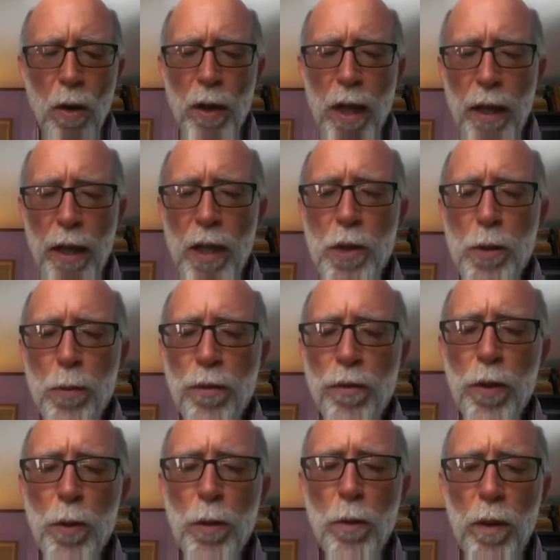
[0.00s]
Okay, let's
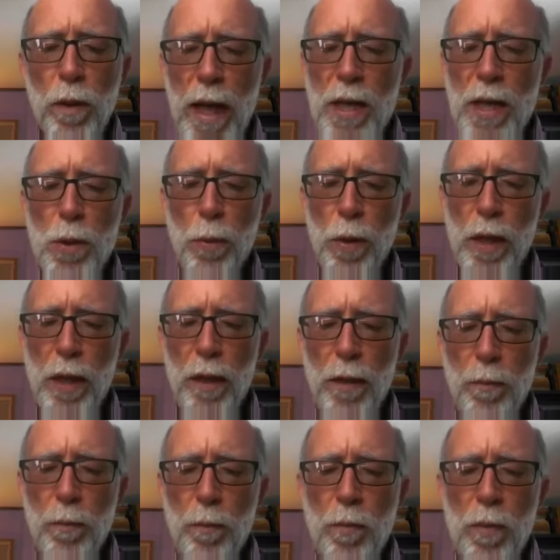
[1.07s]
review last week.
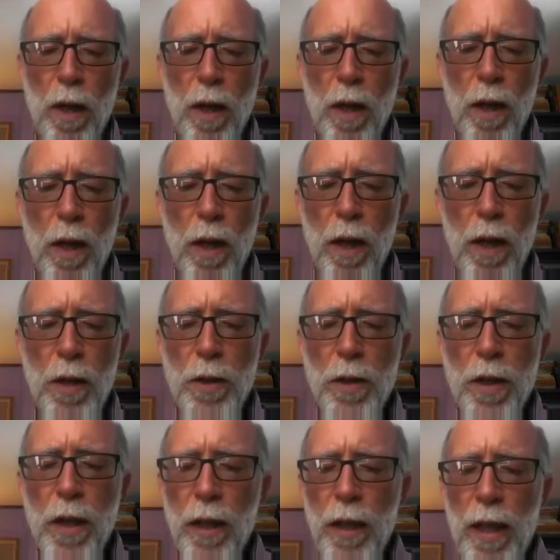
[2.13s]
You
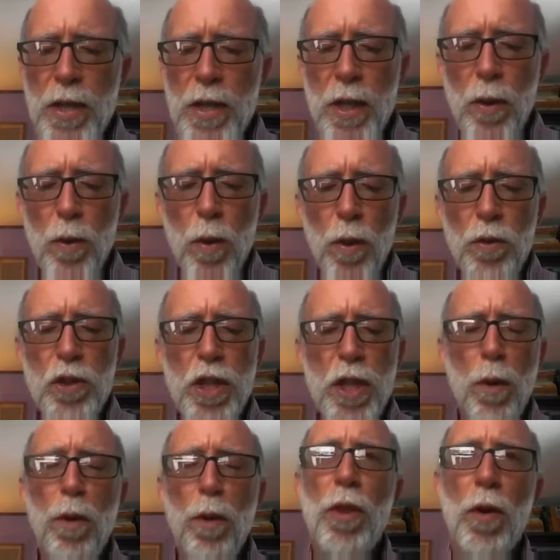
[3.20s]
did a lesson called
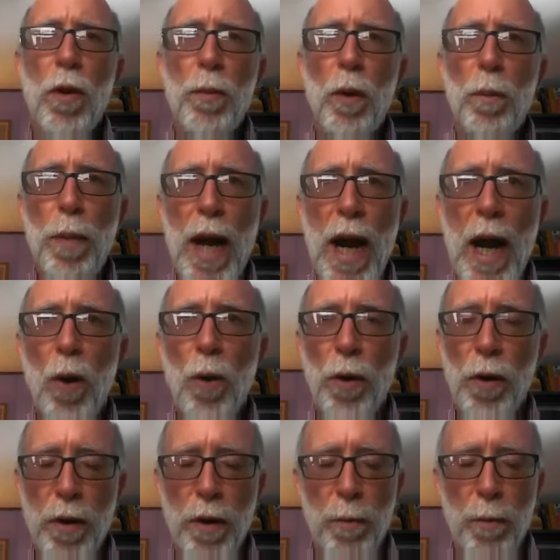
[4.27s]
Geothermal
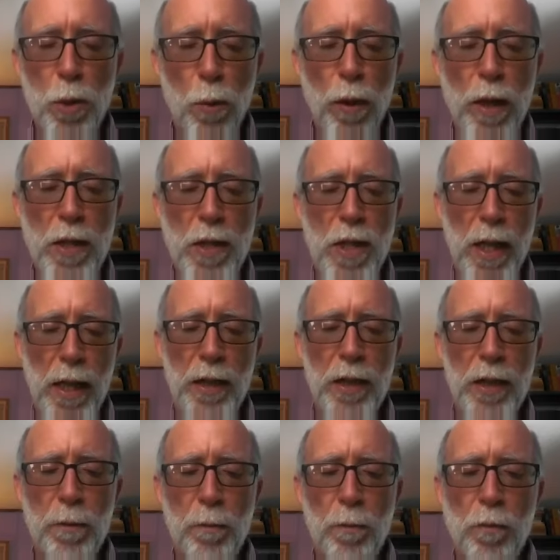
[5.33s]
Power, number
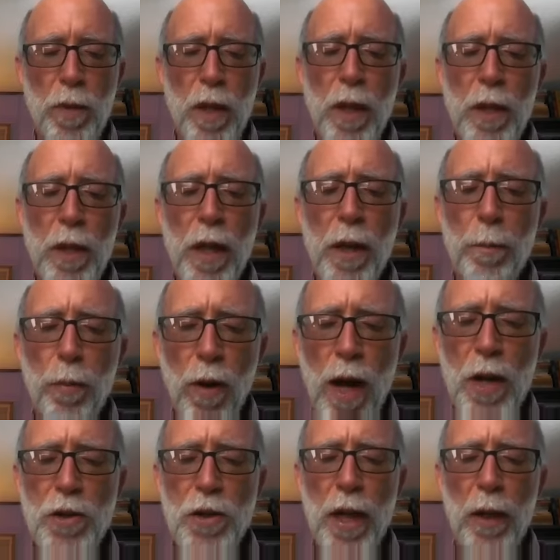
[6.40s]
26. You did a
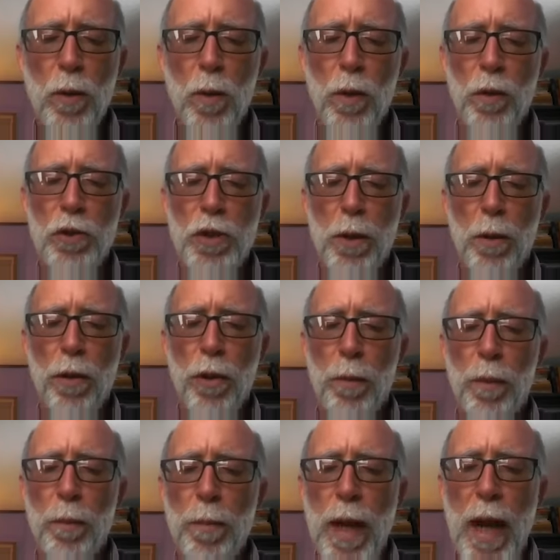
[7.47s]
project called
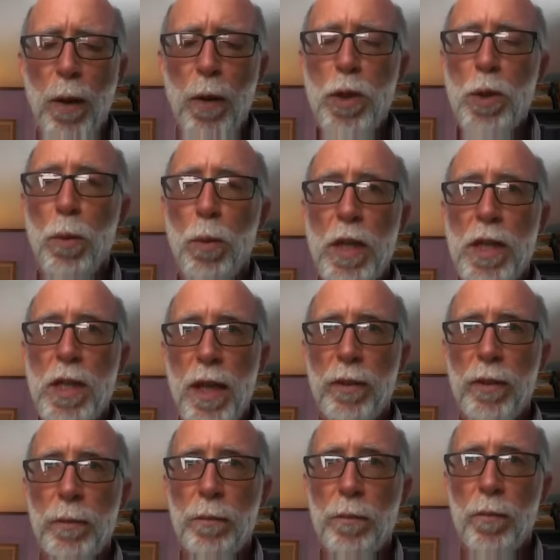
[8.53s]
Geothermal Power,
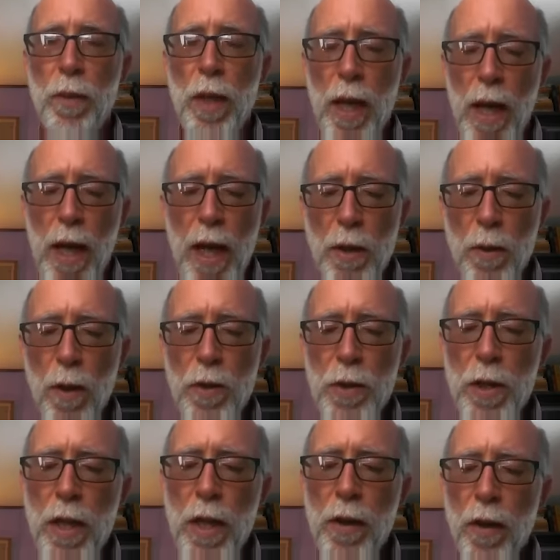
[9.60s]
27. You
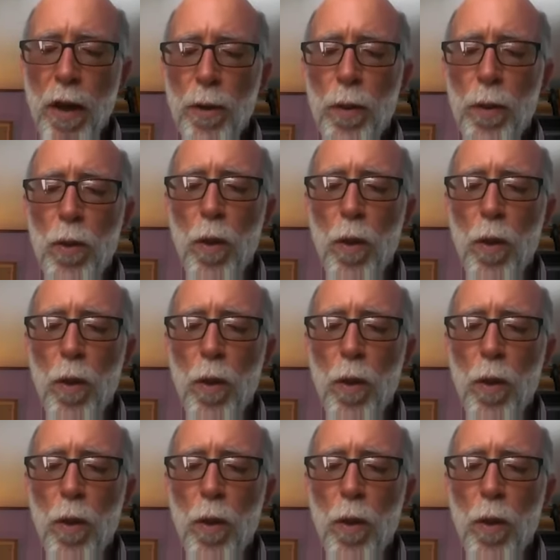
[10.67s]
also did another one